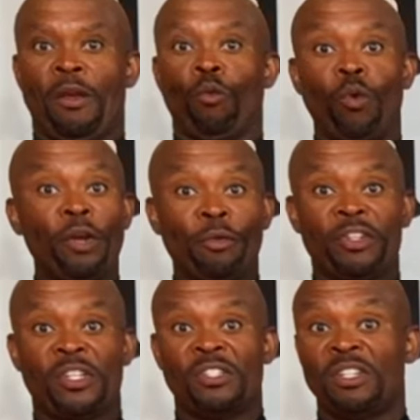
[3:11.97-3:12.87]
Wind
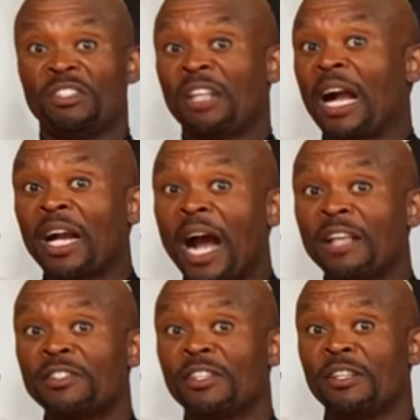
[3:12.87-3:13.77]
resistance is not
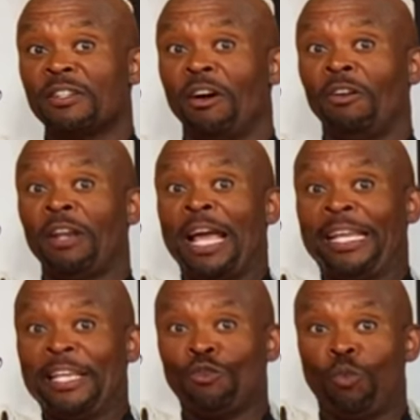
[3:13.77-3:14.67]
constant,
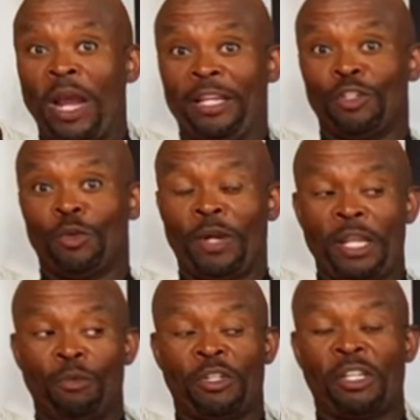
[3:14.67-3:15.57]
unlike his weight. So when
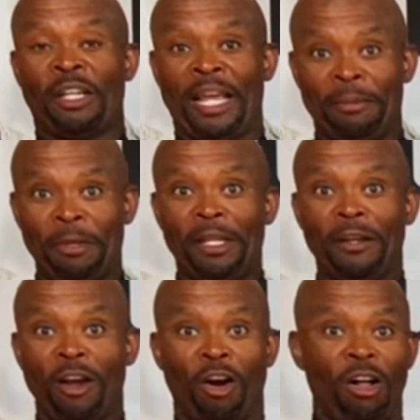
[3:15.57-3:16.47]
he was climbing,
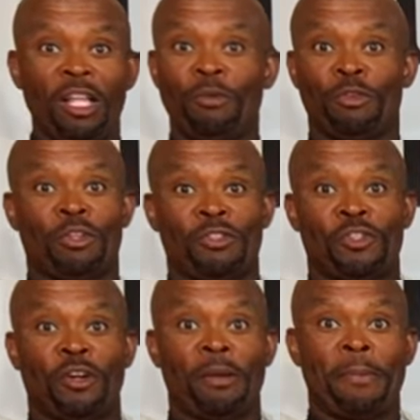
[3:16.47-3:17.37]
all he was
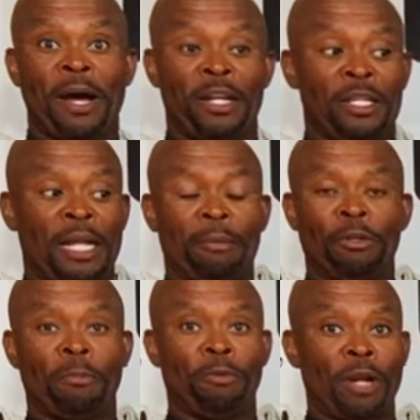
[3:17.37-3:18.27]
concerned about is, I'm
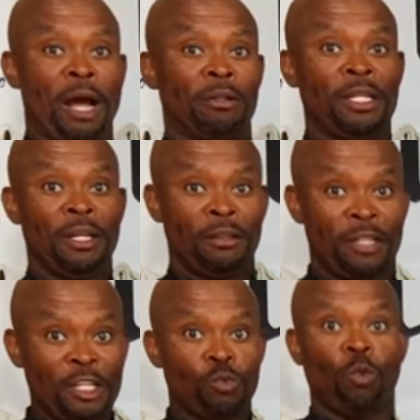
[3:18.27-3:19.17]
going to put out
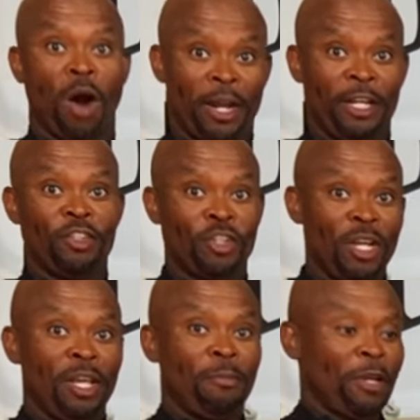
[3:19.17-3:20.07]
this wattage
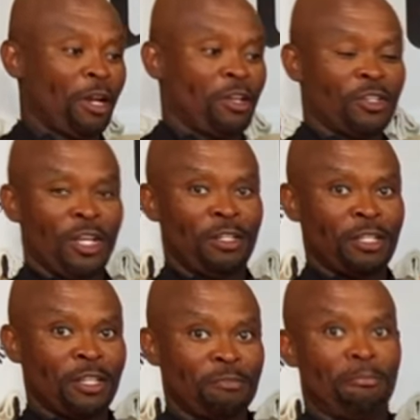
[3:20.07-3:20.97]
because
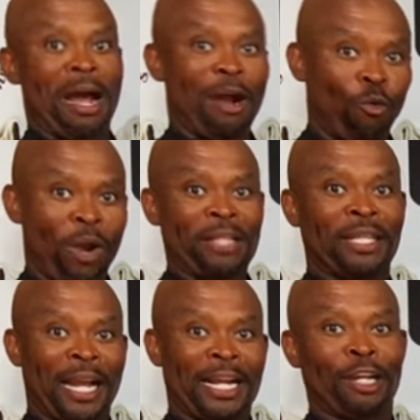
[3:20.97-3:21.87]
this is my weight
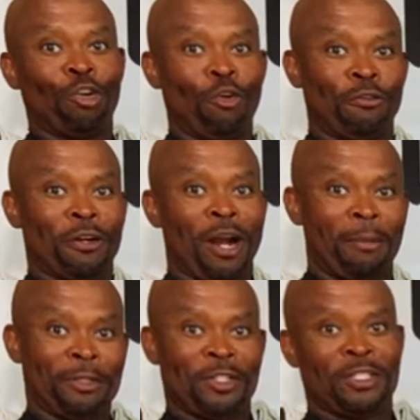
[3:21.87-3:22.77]
that I got to
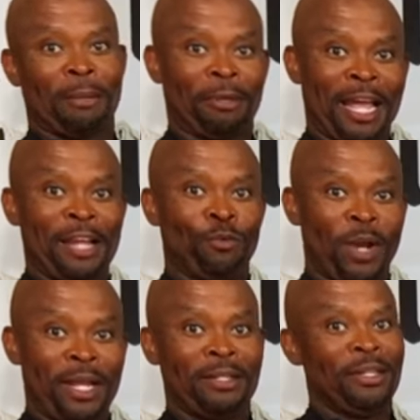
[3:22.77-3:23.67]
overcome. And since I'm
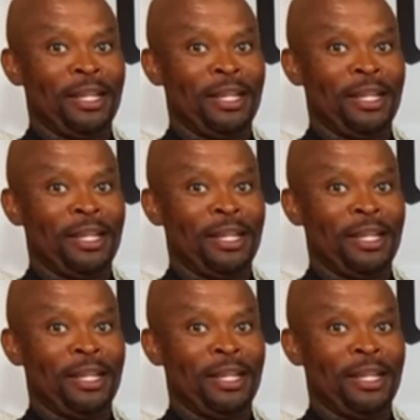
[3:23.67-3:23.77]
lightweight,